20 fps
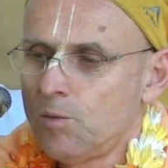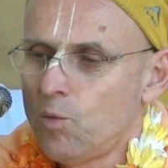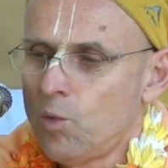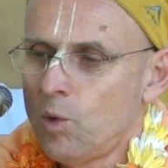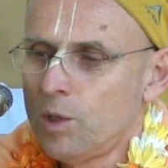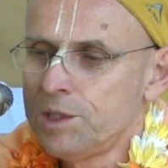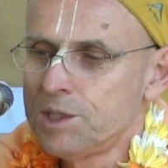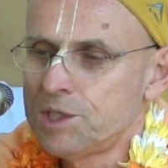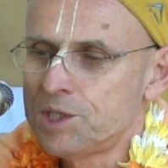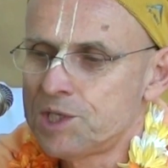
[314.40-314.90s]

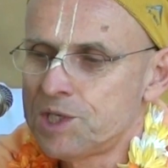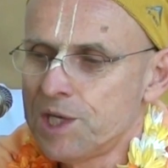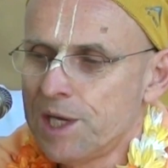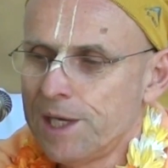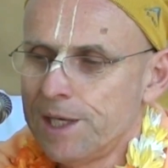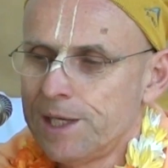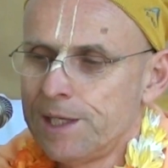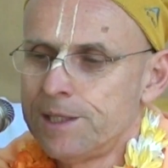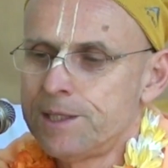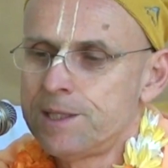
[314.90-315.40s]
once
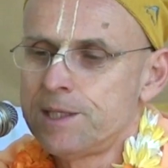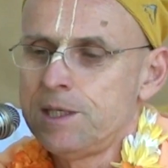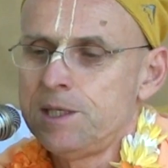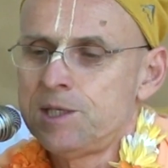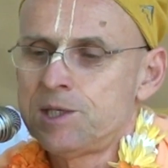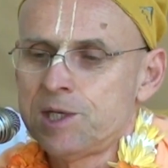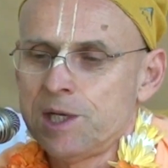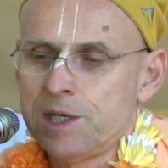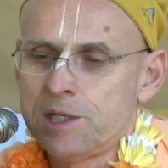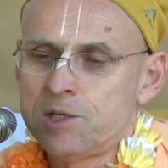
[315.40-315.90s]
said, he
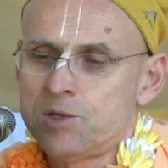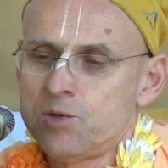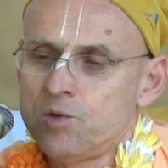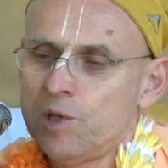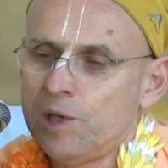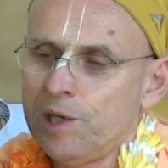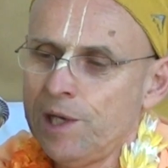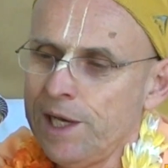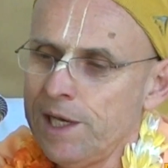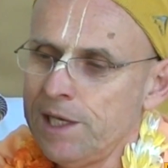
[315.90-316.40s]
said to
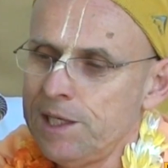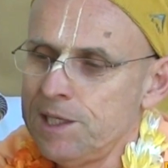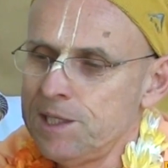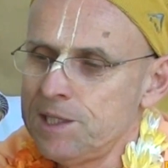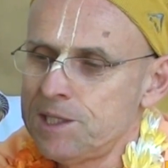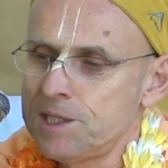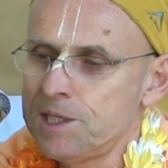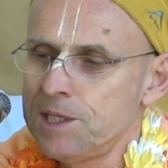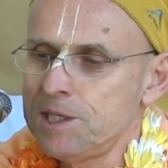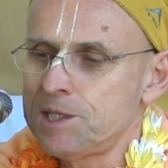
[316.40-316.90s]
the
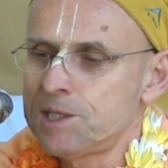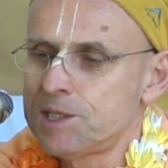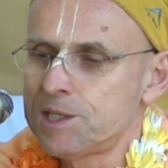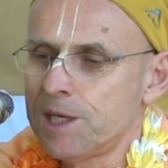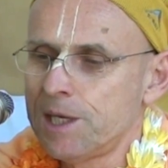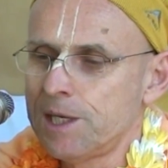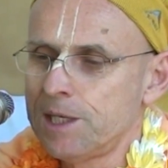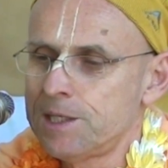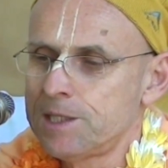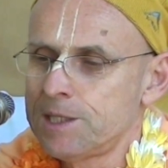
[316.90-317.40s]
ladies, he
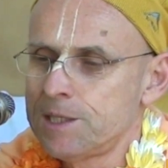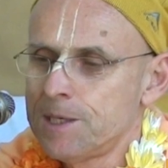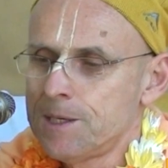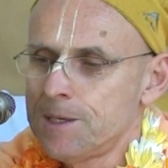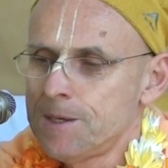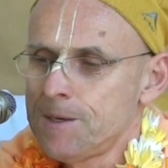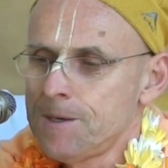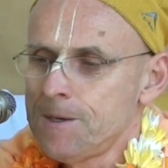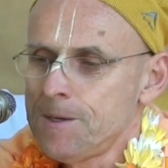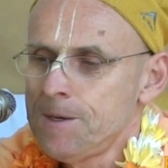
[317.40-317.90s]
said
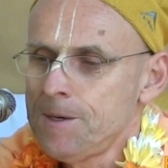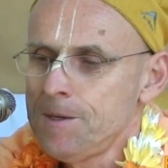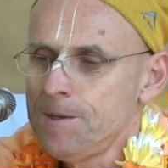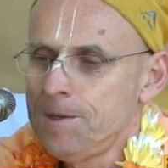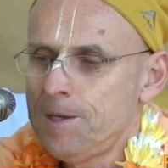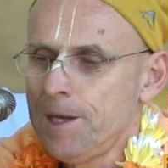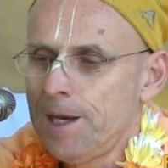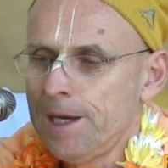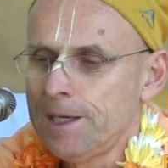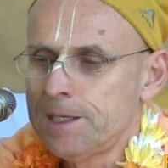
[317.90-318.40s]

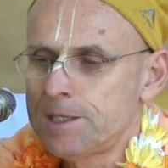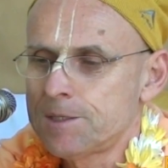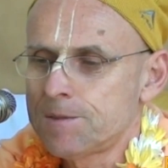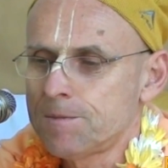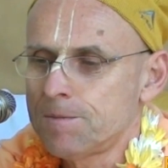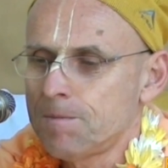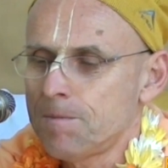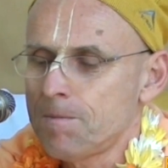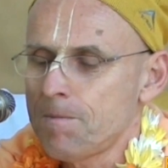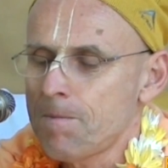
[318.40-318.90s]

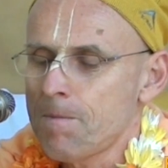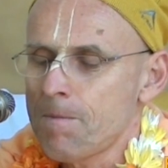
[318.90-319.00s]
that